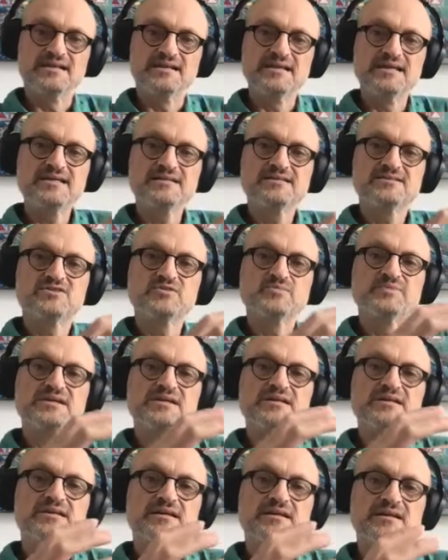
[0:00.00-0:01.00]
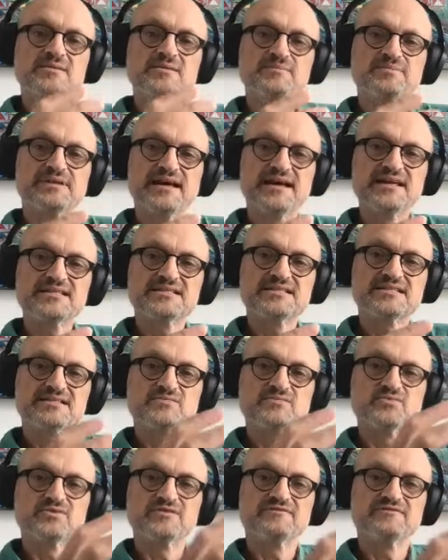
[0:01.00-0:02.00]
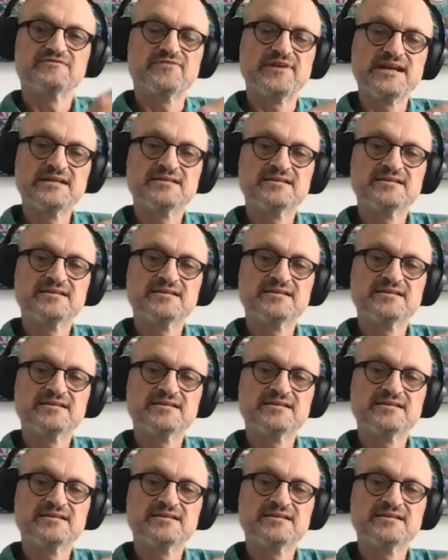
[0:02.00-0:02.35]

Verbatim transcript: I need to be in a place with a